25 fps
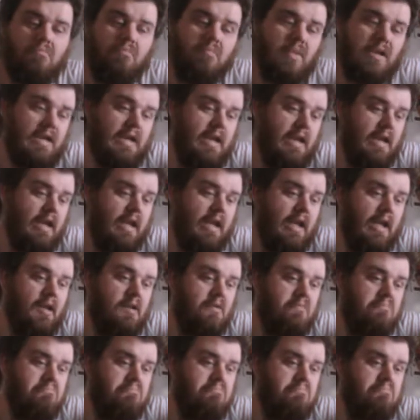But then
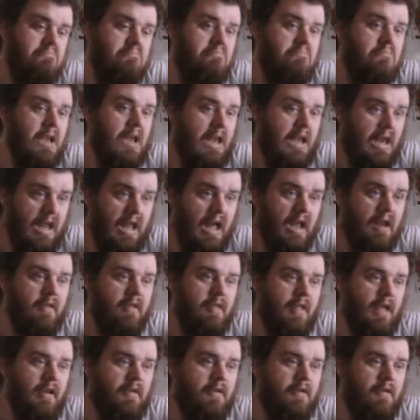again, none
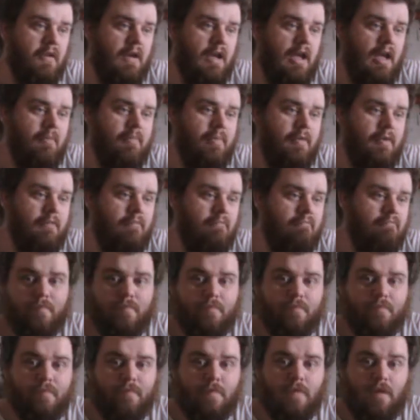of that could happen.
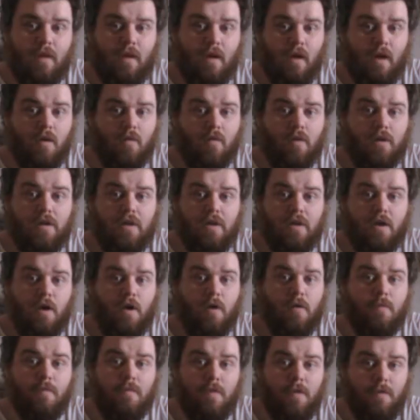I really
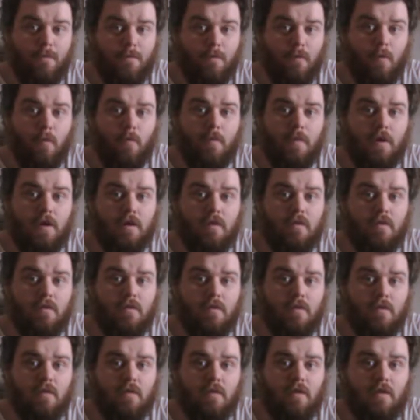hope the former
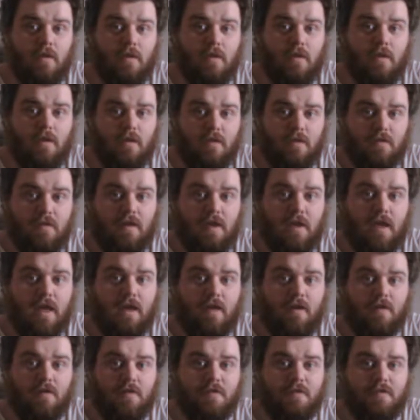is the
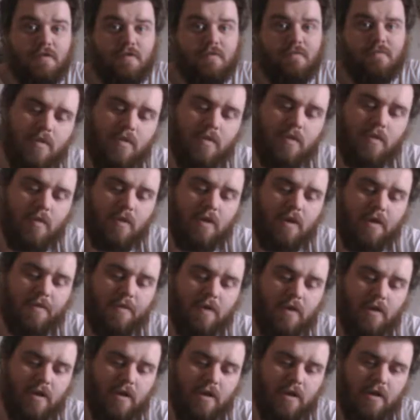case. What I've
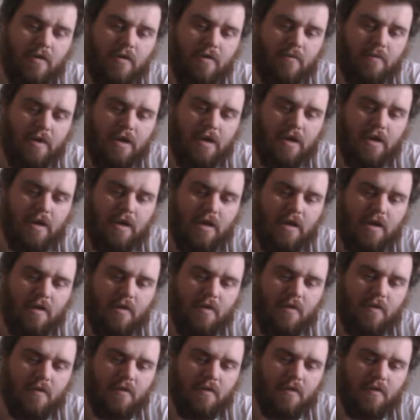got here in my
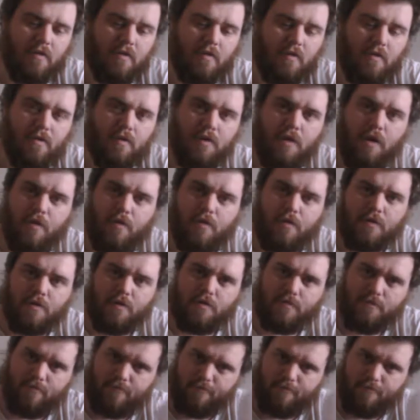hand is a little note